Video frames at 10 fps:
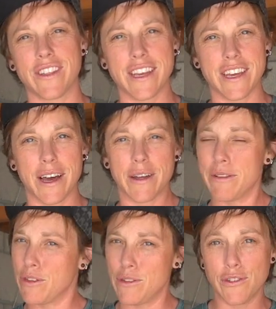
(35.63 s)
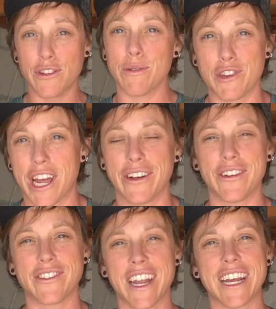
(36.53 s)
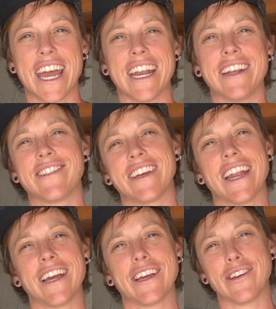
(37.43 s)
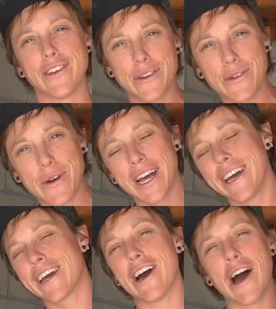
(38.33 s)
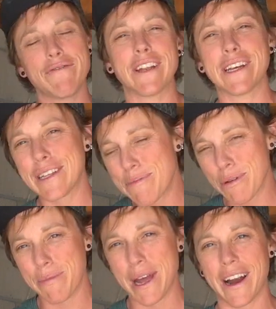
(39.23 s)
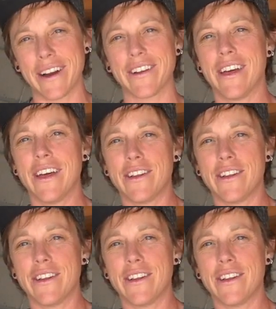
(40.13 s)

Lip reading: the YouTube channel dedicated to getting you confidently prepared